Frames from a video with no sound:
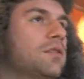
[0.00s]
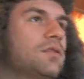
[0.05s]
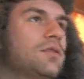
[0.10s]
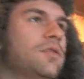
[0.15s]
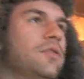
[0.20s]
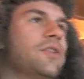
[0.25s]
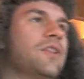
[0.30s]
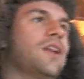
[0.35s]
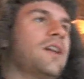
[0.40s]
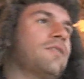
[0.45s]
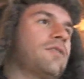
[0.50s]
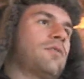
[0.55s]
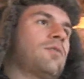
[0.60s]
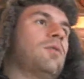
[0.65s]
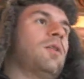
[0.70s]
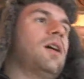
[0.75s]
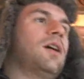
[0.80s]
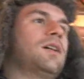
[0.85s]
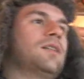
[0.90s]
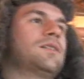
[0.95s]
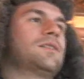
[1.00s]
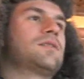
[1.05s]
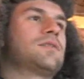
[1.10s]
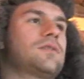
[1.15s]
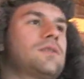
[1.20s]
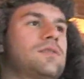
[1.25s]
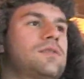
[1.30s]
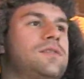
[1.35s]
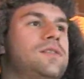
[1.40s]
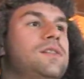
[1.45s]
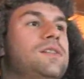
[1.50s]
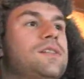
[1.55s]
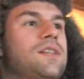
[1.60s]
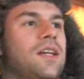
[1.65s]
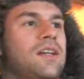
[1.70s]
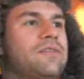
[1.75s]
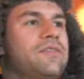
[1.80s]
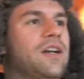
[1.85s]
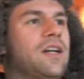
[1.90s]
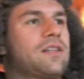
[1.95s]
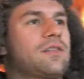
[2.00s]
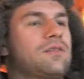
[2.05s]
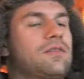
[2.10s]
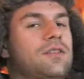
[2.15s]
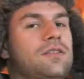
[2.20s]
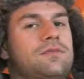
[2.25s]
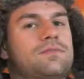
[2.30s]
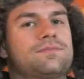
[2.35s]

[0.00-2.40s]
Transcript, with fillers: you could ever want. Cheesecake Factory.